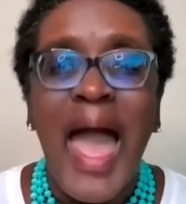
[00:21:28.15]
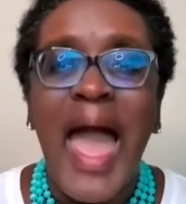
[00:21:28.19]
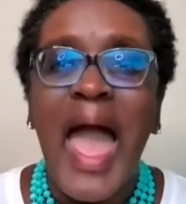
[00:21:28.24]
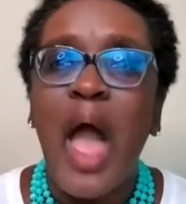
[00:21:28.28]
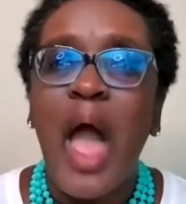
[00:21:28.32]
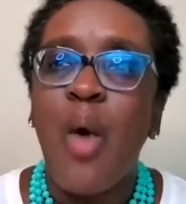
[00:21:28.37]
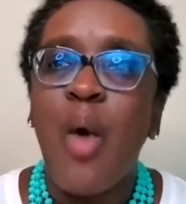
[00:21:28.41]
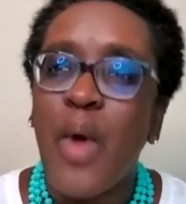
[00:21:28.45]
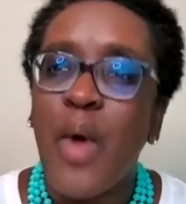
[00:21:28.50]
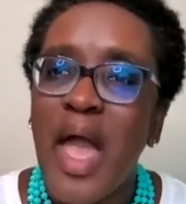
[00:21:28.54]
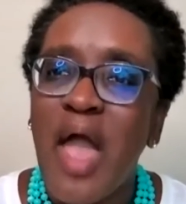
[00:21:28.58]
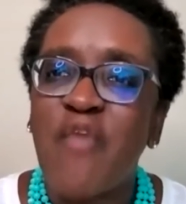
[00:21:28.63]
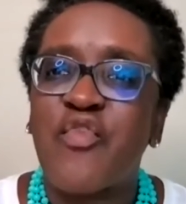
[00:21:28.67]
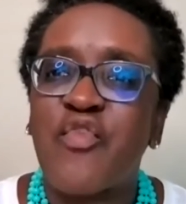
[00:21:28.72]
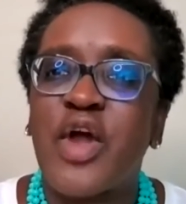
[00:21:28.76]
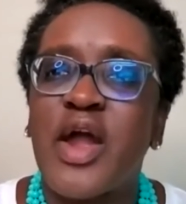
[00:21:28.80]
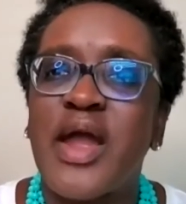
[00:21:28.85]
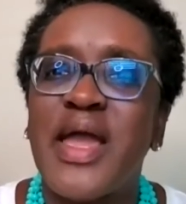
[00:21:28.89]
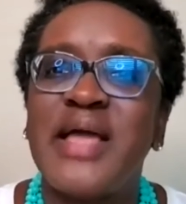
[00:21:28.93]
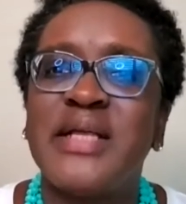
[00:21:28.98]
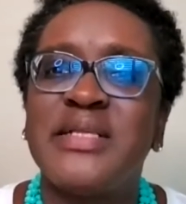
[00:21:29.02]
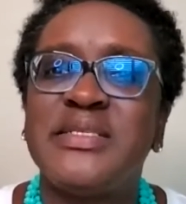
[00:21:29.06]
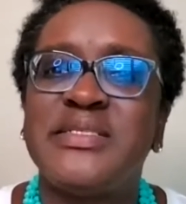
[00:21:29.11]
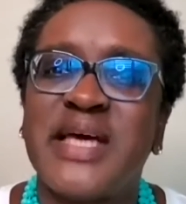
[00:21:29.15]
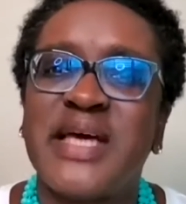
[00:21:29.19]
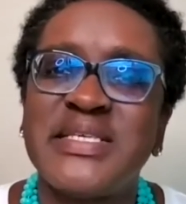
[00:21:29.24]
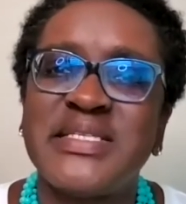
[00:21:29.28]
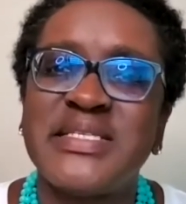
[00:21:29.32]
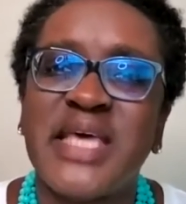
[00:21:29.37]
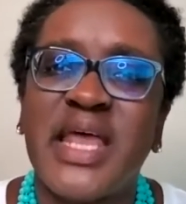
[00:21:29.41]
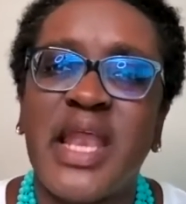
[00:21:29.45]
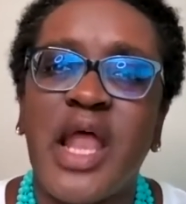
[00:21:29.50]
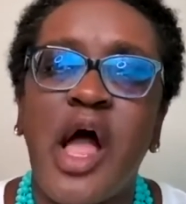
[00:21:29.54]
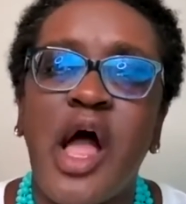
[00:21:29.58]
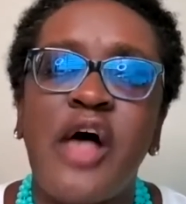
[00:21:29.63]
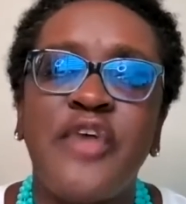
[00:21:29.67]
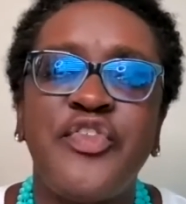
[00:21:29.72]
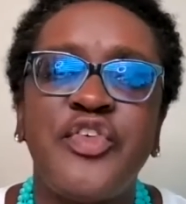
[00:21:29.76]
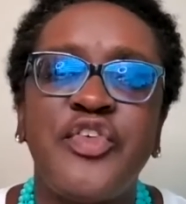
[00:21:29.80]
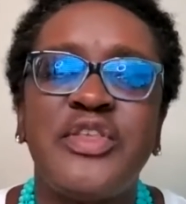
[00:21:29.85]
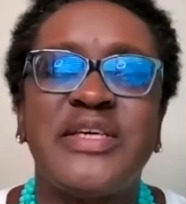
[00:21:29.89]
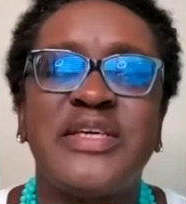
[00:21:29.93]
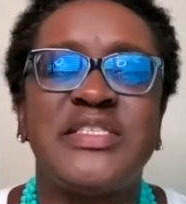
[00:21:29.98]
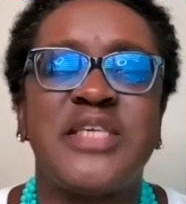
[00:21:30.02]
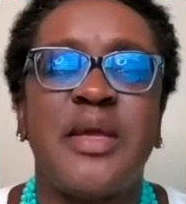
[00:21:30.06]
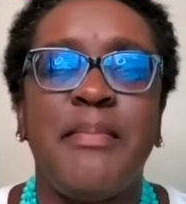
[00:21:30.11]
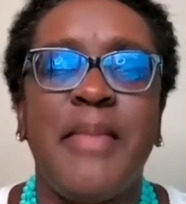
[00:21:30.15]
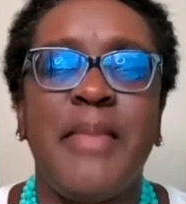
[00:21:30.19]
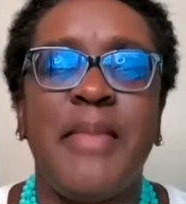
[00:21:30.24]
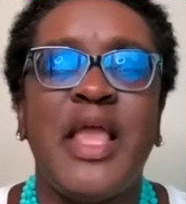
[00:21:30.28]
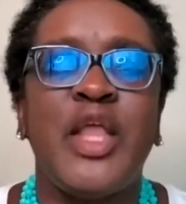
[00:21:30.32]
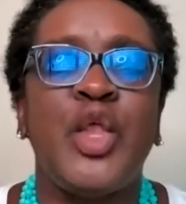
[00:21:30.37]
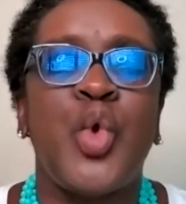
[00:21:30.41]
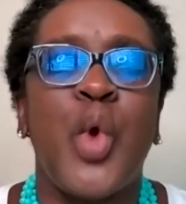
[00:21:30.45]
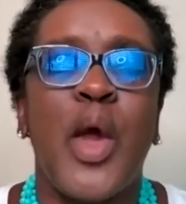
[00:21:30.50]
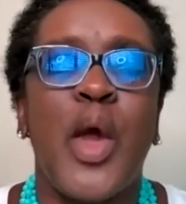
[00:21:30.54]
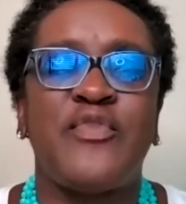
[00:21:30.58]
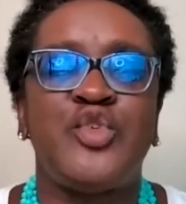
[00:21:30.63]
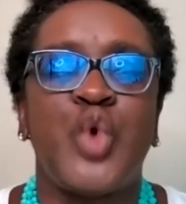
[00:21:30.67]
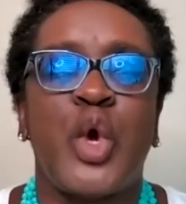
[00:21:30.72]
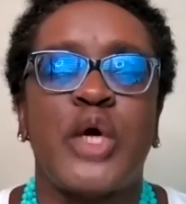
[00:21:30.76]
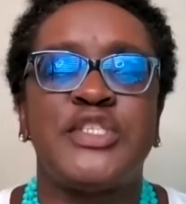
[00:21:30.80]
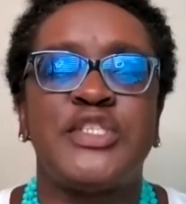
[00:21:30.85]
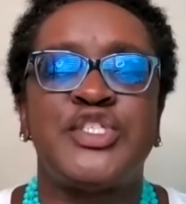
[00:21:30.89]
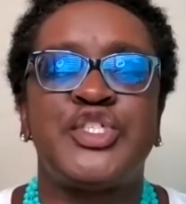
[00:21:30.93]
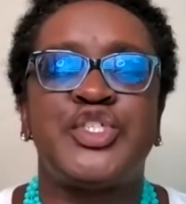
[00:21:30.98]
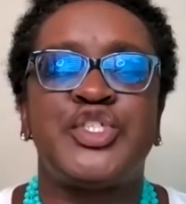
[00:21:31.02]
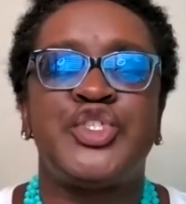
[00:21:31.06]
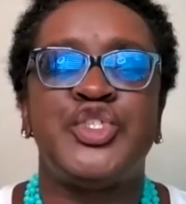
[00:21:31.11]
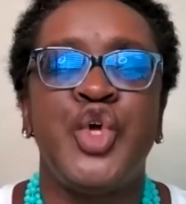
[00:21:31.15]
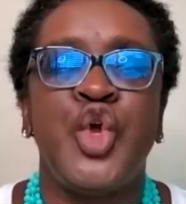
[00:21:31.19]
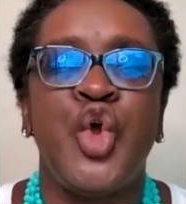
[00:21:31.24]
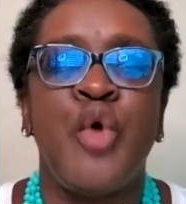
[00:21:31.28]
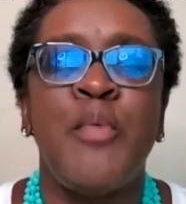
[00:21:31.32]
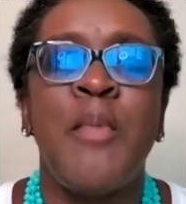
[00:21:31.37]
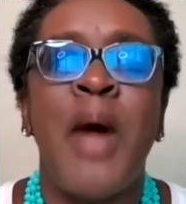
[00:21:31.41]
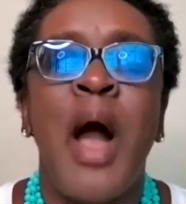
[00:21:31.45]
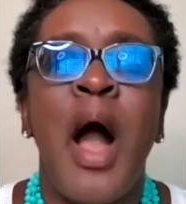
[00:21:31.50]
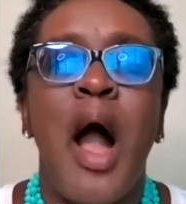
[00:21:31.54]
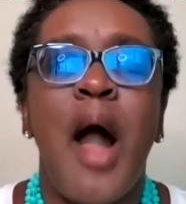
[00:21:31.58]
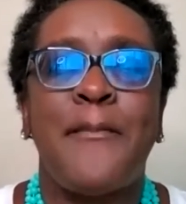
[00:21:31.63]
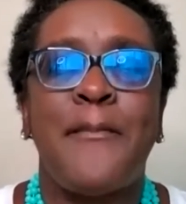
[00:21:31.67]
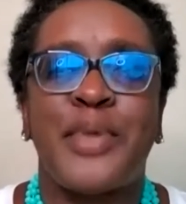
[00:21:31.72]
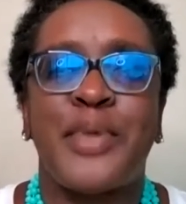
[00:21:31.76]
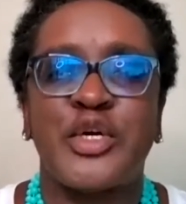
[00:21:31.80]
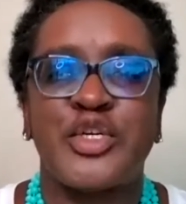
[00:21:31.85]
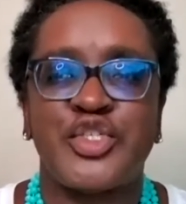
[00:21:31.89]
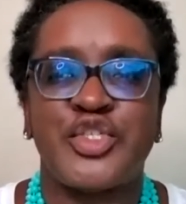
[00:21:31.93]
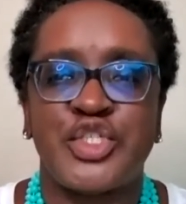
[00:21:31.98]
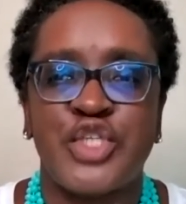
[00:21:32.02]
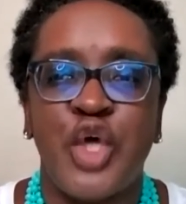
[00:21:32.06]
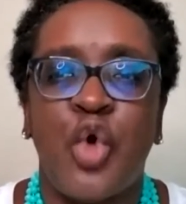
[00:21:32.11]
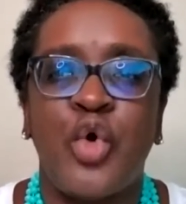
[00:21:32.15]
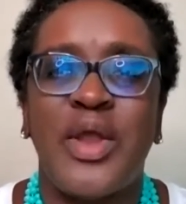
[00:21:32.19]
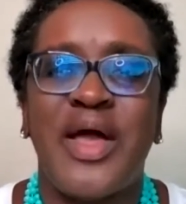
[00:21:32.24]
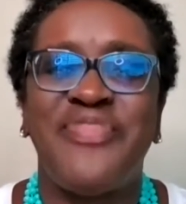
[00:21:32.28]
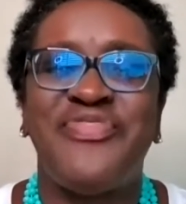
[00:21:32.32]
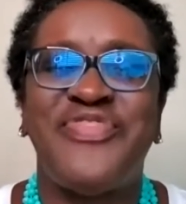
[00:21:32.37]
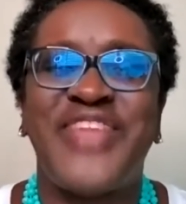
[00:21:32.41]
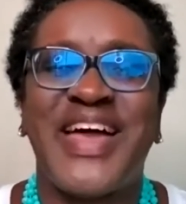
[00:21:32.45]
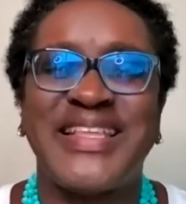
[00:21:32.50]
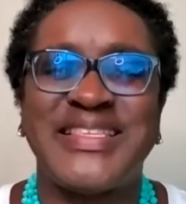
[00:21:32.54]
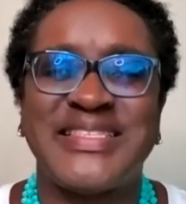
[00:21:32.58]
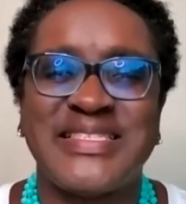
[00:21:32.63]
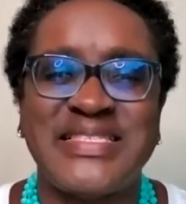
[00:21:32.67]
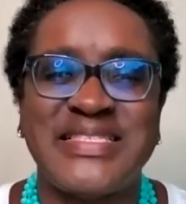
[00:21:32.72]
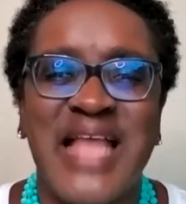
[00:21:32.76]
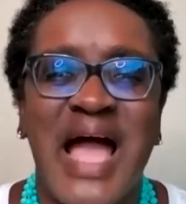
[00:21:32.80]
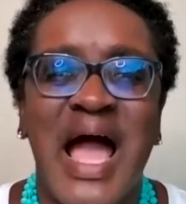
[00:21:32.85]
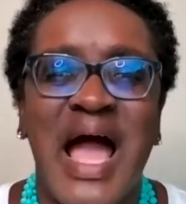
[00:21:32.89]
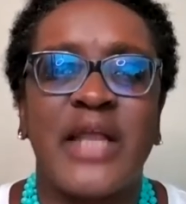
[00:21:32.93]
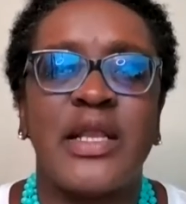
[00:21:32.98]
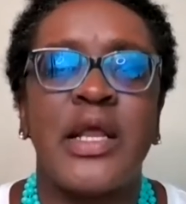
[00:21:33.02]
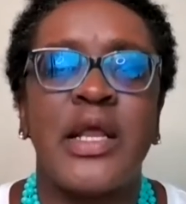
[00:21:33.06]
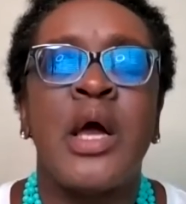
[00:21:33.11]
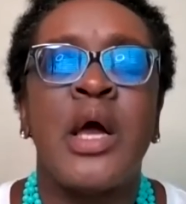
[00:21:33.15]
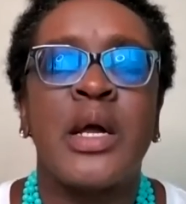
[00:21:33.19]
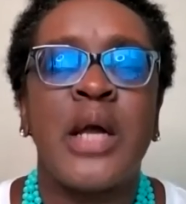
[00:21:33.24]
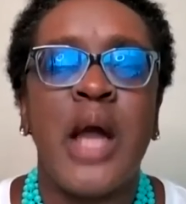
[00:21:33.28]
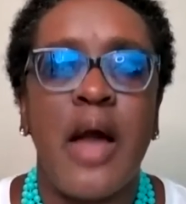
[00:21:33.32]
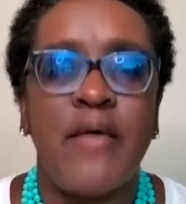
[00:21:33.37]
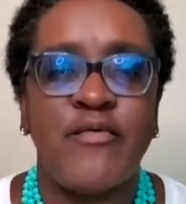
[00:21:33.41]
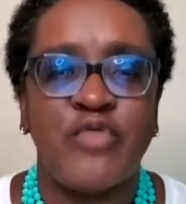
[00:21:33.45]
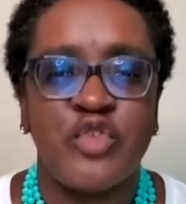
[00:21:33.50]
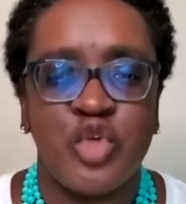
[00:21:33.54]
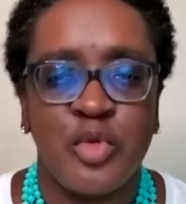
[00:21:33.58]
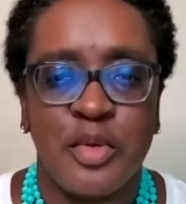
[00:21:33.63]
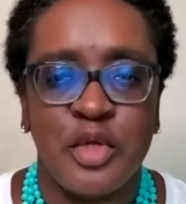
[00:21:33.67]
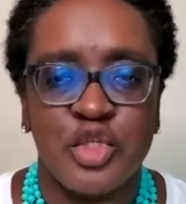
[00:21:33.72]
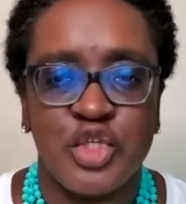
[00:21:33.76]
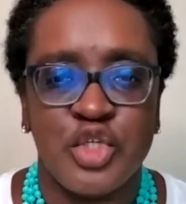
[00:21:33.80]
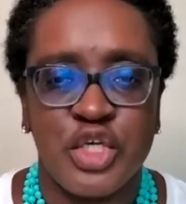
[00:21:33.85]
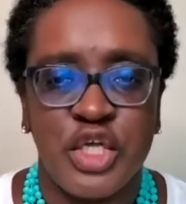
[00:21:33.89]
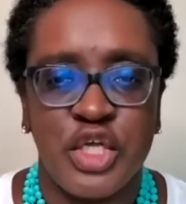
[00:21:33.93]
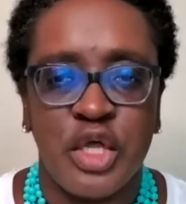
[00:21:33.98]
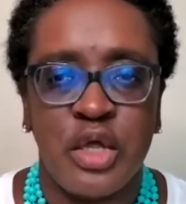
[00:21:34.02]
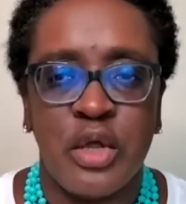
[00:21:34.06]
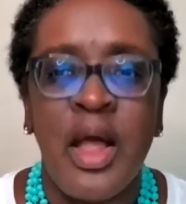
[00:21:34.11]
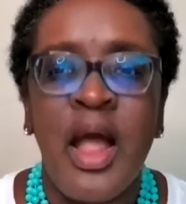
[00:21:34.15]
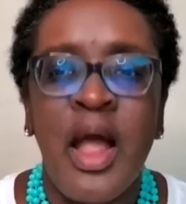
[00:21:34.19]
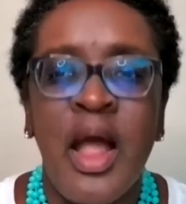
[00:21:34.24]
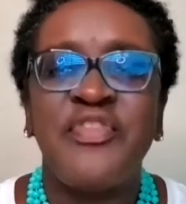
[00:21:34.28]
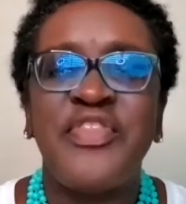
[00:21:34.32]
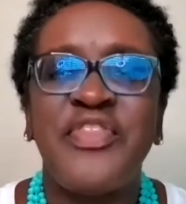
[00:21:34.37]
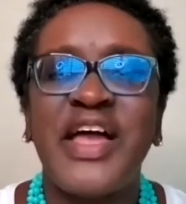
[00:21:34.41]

However, it does, it also doesn't mean you have to assume a persona that's not comfortable to you.